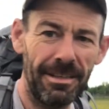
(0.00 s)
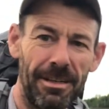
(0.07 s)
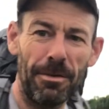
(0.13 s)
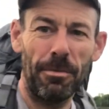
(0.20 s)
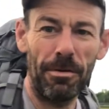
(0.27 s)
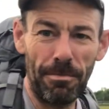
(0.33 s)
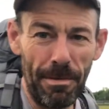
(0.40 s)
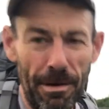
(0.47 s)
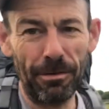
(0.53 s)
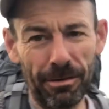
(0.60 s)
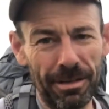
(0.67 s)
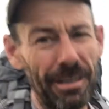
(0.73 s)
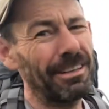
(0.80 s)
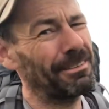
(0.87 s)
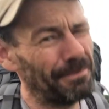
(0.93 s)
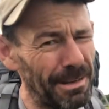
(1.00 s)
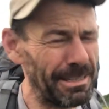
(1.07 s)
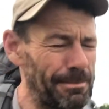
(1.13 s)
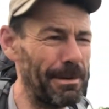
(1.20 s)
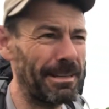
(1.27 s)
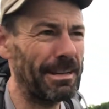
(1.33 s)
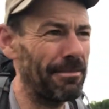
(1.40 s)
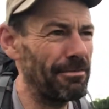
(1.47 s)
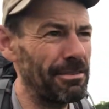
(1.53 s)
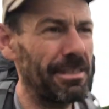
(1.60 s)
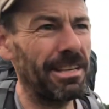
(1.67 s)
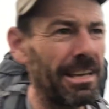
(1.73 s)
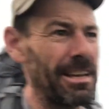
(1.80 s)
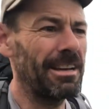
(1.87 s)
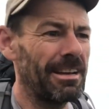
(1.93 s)
with milk. That's a big
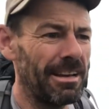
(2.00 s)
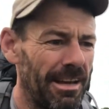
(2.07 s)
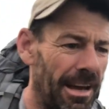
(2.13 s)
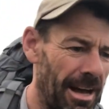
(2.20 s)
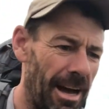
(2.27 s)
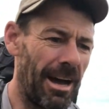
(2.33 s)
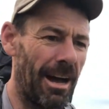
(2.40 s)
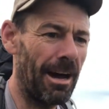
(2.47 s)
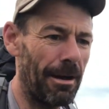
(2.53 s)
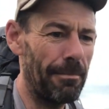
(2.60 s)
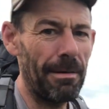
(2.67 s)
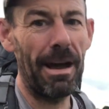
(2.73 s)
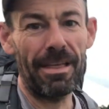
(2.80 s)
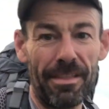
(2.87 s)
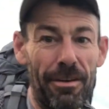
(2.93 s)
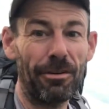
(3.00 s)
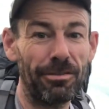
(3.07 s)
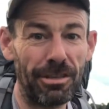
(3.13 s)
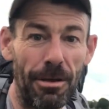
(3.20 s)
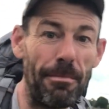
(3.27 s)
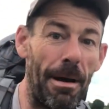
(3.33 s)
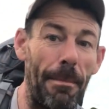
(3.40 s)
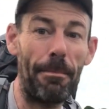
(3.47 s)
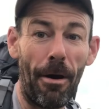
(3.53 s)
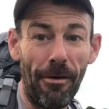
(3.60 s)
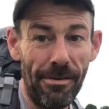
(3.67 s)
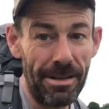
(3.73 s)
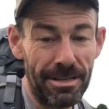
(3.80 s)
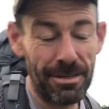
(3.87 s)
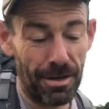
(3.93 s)
difference. And then also my
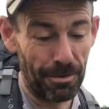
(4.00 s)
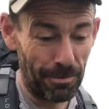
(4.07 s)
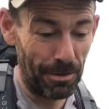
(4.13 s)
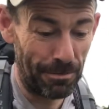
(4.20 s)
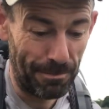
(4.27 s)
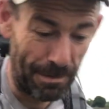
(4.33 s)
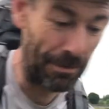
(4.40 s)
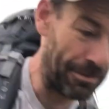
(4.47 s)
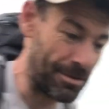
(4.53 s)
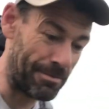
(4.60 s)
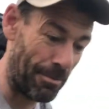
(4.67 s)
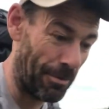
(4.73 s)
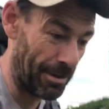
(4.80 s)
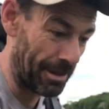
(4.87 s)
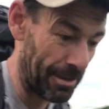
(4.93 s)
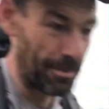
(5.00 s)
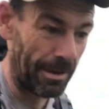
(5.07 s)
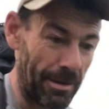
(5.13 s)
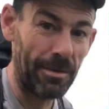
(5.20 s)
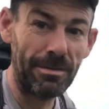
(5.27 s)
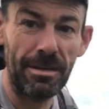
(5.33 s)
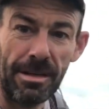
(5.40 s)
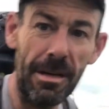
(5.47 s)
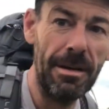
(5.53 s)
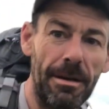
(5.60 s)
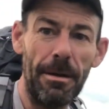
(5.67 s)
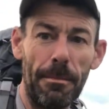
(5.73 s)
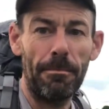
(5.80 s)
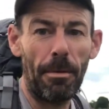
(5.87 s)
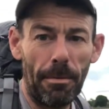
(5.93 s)
porridge with milk this morning as well. It's
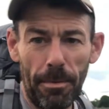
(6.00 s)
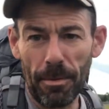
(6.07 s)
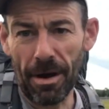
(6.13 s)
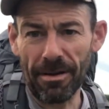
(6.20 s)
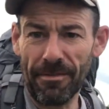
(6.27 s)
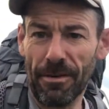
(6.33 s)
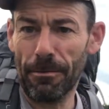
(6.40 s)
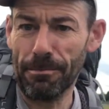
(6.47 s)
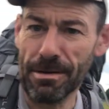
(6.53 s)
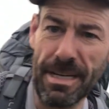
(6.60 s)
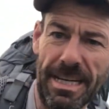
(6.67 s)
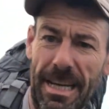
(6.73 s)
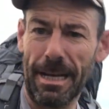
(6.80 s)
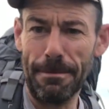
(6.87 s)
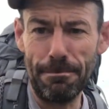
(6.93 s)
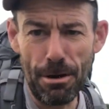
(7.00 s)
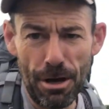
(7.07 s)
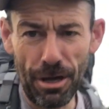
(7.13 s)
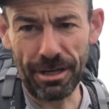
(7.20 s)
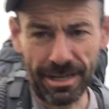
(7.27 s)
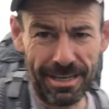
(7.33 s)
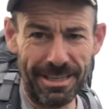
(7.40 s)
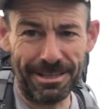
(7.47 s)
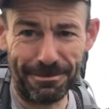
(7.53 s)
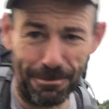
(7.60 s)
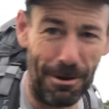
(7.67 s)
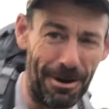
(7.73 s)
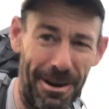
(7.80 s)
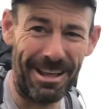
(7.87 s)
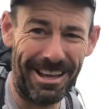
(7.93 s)
probably why I feel particularly perky this morning.